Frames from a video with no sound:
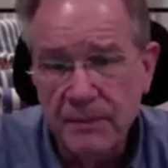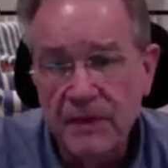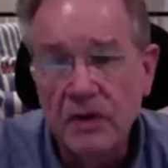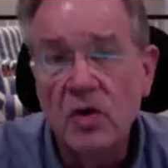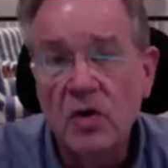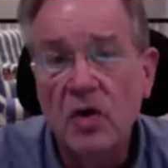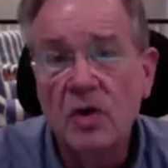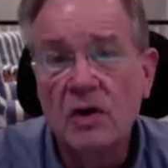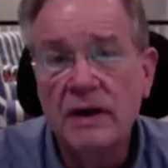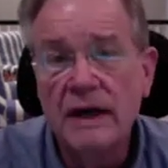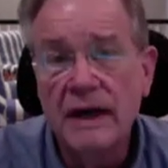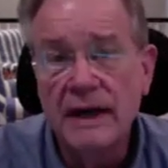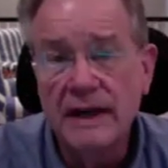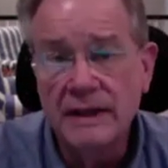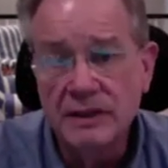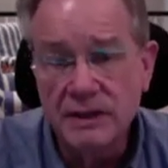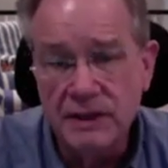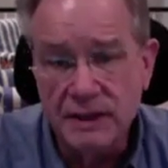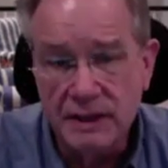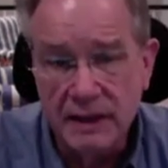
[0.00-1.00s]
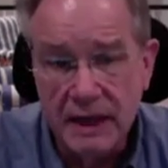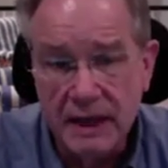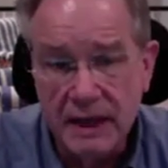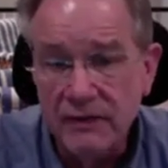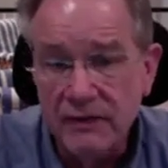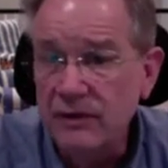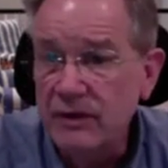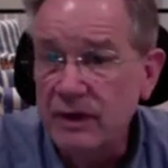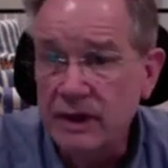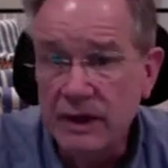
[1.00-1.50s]
Call to action,
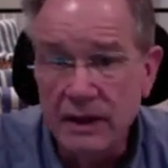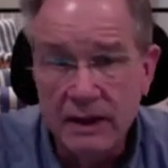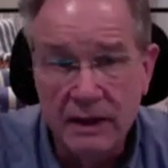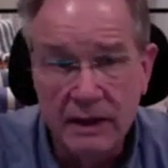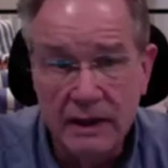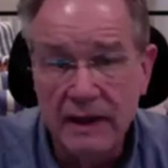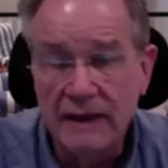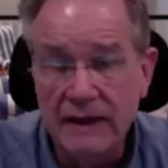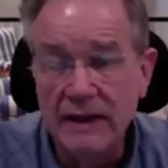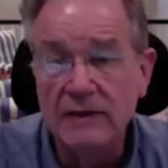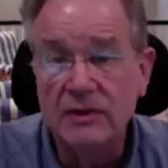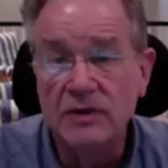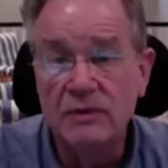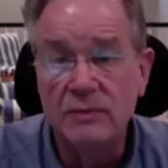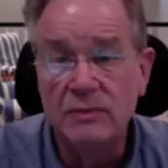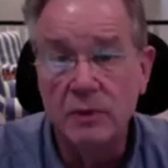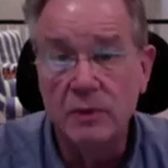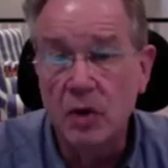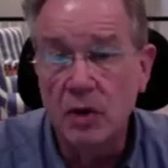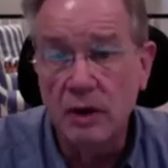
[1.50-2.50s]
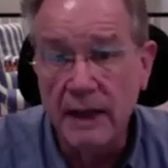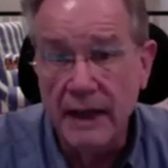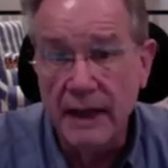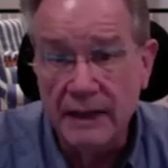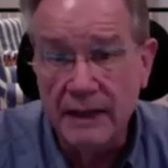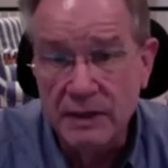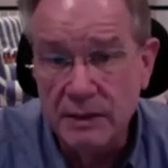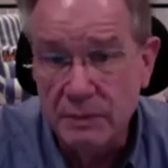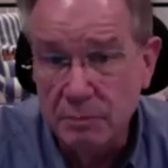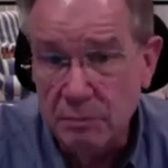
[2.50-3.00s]
and that call to
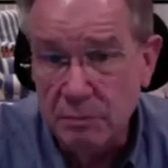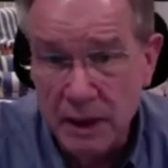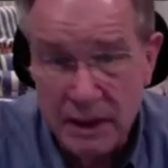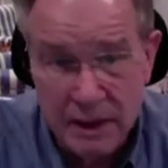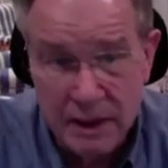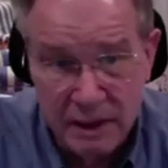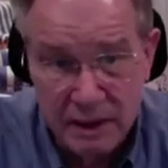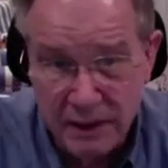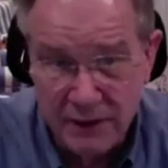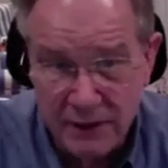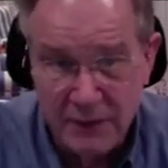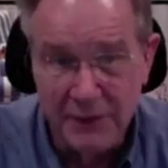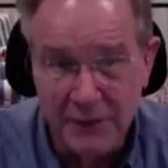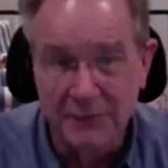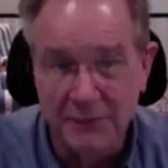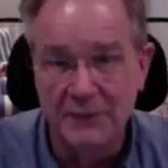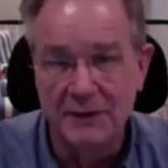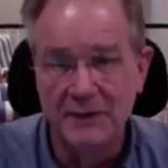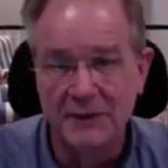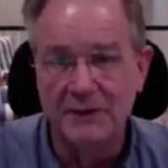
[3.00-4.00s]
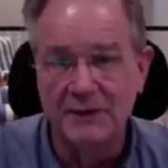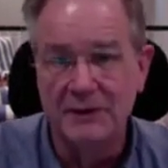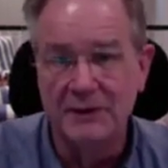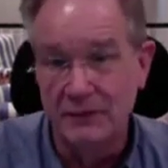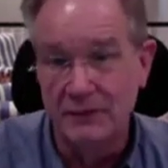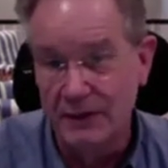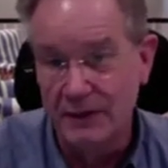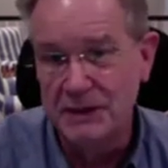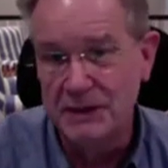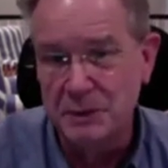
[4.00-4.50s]
action button,
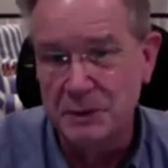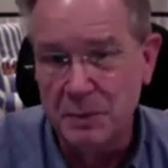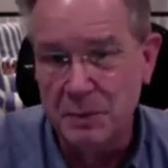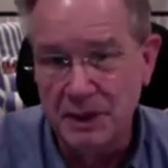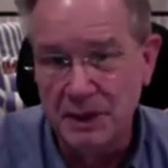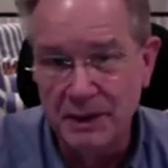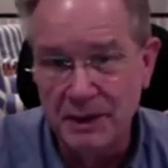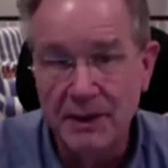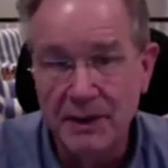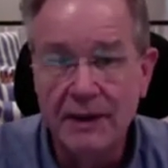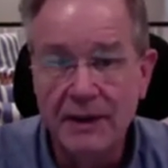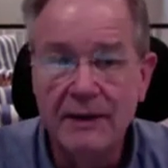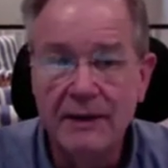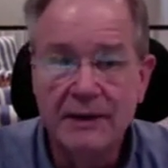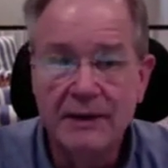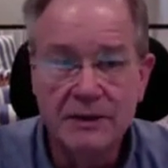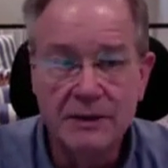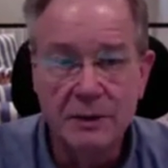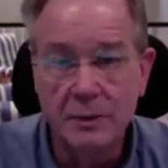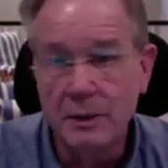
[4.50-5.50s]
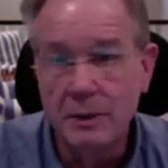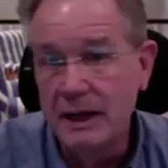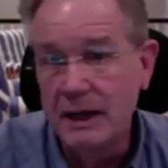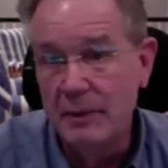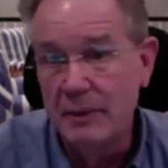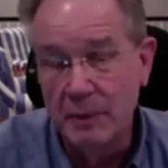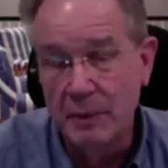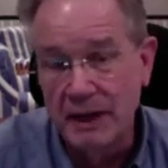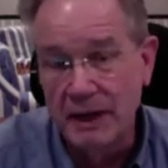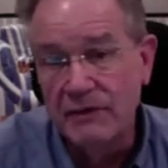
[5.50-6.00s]
if it is a button, should be
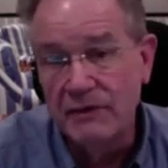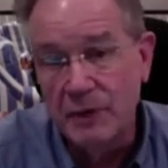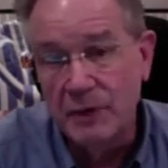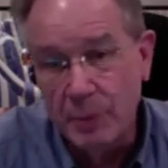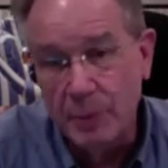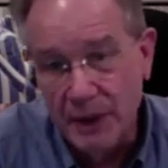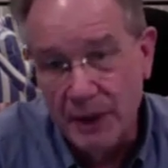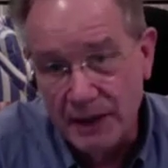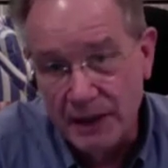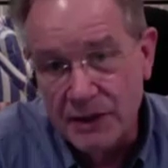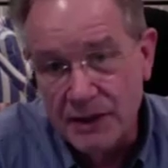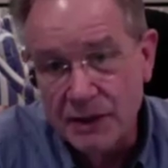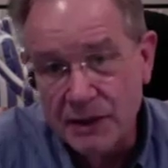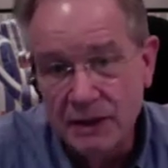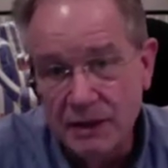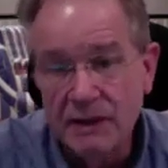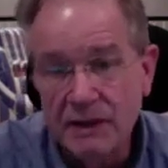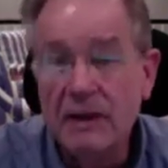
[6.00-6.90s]
on about every page.